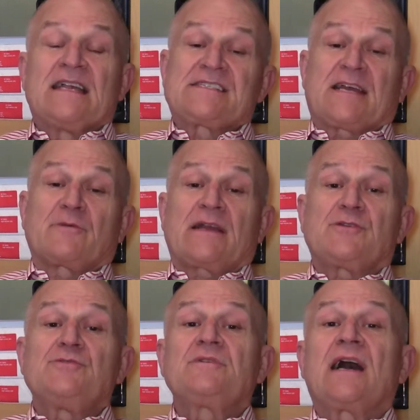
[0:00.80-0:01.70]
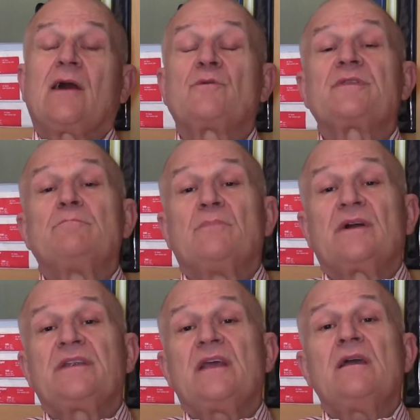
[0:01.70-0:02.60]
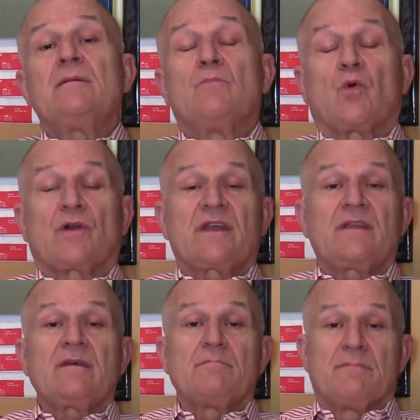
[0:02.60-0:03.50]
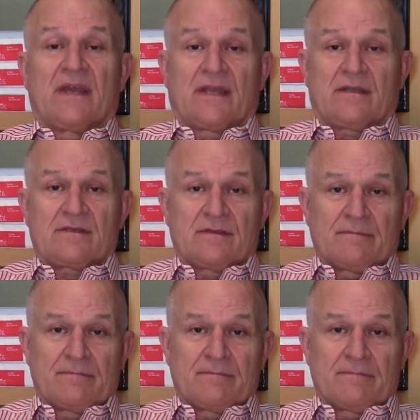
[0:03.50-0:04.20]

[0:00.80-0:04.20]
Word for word: It's That Gratitude Guy with the Monday Morning Minute.